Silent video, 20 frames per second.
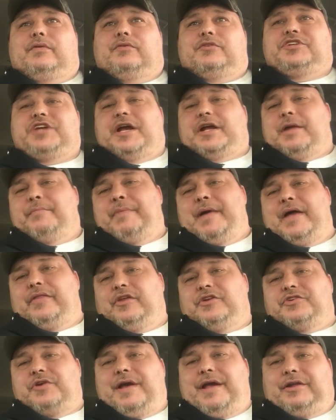Check up on
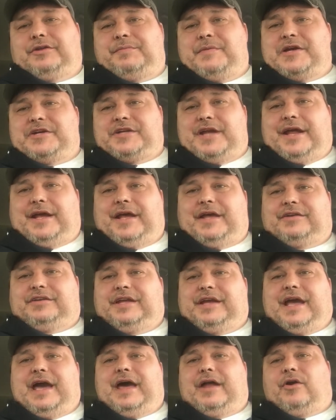the transmission. I guess
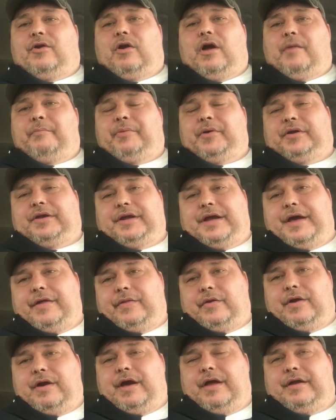they got her all put
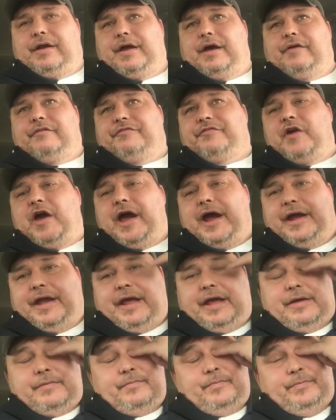together on
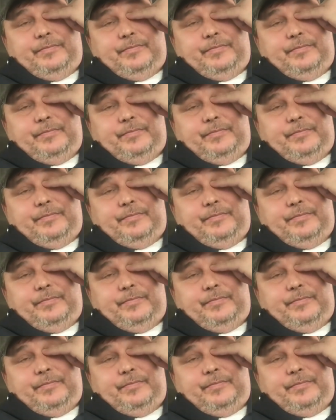Friday,